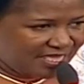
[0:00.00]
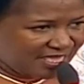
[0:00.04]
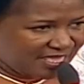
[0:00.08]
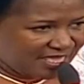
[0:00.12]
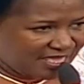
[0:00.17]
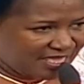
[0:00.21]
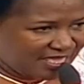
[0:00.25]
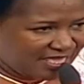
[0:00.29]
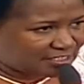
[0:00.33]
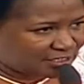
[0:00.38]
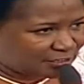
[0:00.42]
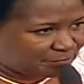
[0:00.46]

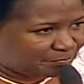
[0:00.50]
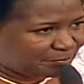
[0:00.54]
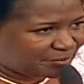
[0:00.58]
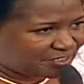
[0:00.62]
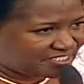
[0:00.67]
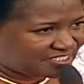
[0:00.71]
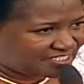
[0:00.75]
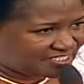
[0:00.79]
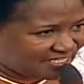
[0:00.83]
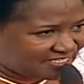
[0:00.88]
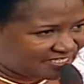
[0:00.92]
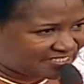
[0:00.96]
as
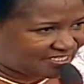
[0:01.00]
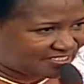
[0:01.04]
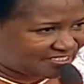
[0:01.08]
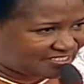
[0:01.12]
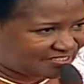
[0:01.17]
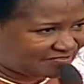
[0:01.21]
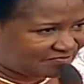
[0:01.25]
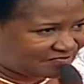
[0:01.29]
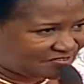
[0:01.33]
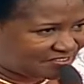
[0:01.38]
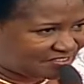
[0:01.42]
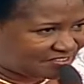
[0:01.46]

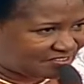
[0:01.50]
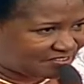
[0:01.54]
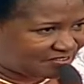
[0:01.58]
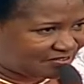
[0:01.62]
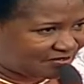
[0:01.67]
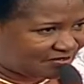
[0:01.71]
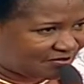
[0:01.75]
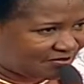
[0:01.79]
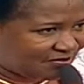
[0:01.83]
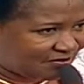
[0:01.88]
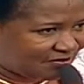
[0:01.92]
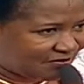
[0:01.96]
representatives
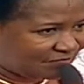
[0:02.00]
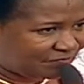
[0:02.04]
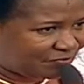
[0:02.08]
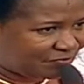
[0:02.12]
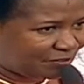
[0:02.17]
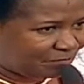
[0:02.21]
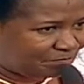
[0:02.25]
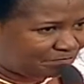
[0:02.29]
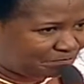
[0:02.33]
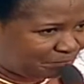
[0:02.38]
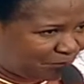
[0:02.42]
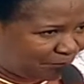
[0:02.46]

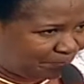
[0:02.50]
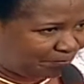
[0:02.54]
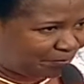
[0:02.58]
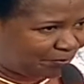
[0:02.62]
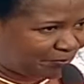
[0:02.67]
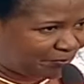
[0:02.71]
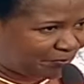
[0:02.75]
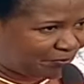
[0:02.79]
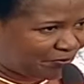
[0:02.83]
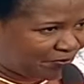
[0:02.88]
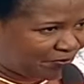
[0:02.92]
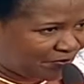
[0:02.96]
of the
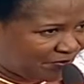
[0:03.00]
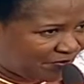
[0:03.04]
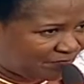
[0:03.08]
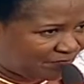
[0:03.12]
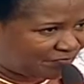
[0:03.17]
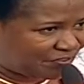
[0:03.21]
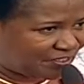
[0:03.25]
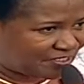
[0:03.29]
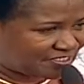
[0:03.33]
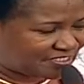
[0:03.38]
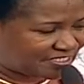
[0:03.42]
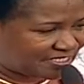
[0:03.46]
people
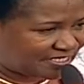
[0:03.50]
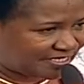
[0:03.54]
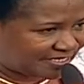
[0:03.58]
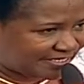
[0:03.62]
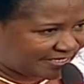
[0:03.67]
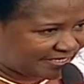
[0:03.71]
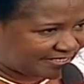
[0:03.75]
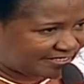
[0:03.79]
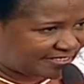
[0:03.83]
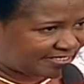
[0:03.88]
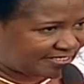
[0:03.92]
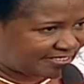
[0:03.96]
of this
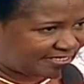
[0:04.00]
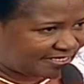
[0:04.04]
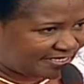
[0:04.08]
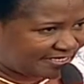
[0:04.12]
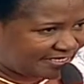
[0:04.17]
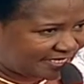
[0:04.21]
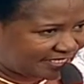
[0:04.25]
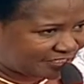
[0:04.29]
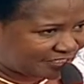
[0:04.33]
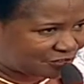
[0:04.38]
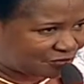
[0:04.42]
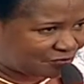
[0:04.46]
great
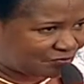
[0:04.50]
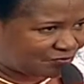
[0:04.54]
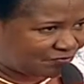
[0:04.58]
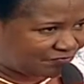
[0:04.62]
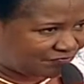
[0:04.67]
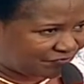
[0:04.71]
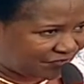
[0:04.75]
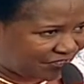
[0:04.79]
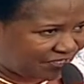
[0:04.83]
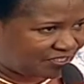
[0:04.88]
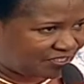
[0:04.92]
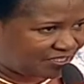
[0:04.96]
nation
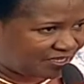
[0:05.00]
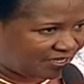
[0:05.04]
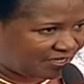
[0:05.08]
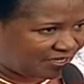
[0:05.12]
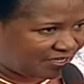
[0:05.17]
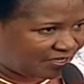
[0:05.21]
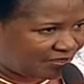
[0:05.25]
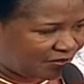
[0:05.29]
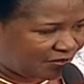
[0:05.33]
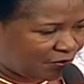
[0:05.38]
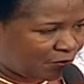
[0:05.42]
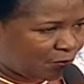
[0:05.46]
of Kenya,
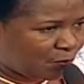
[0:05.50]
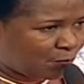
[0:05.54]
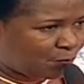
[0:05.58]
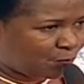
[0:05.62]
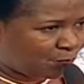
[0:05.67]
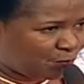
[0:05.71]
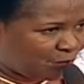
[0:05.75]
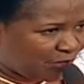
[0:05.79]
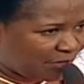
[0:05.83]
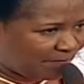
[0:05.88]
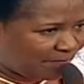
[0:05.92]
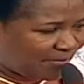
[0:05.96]

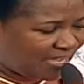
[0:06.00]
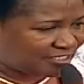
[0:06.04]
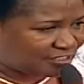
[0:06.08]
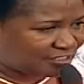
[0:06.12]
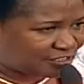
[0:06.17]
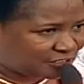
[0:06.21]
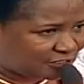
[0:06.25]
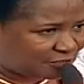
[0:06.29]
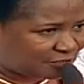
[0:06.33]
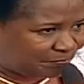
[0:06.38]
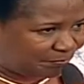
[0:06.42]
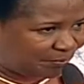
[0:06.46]
we
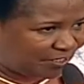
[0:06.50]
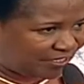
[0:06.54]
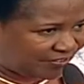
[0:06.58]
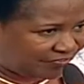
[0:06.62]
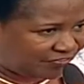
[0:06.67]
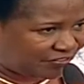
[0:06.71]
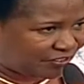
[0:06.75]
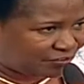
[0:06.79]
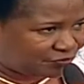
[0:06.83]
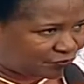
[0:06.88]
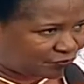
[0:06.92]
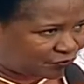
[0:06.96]
must
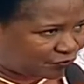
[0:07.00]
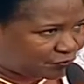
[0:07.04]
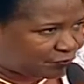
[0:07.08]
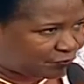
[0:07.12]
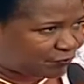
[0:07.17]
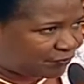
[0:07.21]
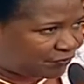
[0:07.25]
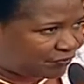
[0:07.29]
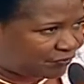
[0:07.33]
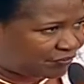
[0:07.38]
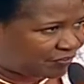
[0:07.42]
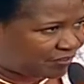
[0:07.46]
speak the
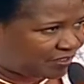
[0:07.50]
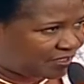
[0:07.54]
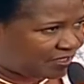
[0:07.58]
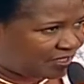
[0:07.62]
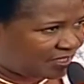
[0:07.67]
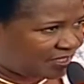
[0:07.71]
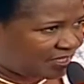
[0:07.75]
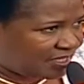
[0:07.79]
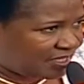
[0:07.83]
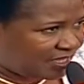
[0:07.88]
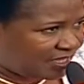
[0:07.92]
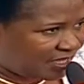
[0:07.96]
truth,
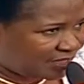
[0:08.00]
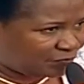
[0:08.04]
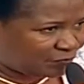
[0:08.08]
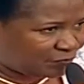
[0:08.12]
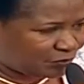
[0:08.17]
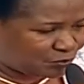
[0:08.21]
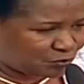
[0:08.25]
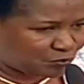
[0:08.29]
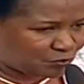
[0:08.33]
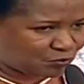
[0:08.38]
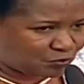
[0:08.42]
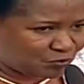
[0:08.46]
and
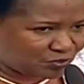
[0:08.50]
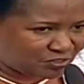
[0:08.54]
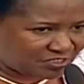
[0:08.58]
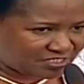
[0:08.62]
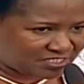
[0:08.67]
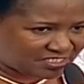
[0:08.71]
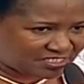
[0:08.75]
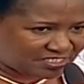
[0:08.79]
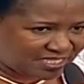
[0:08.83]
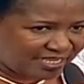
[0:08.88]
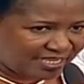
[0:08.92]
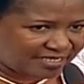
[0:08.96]
we should not
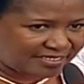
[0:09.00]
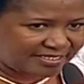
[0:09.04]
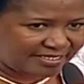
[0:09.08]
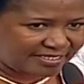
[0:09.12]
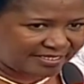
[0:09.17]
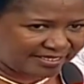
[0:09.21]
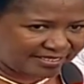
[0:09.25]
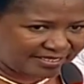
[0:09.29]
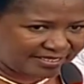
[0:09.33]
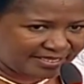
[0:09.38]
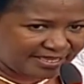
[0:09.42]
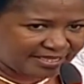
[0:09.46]
stand
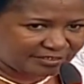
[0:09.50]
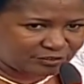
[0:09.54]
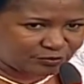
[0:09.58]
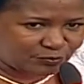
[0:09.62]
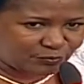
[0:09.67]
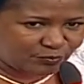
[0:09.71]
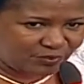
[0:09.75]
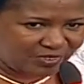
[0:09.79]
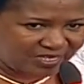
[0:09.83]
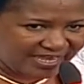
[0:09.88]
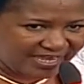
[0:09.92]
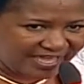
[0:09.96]
here
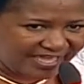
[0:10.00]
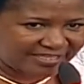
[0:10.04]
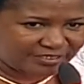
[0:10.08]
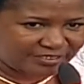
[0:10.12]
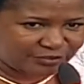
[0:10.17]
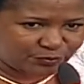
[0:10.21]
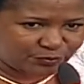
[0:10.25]
to lie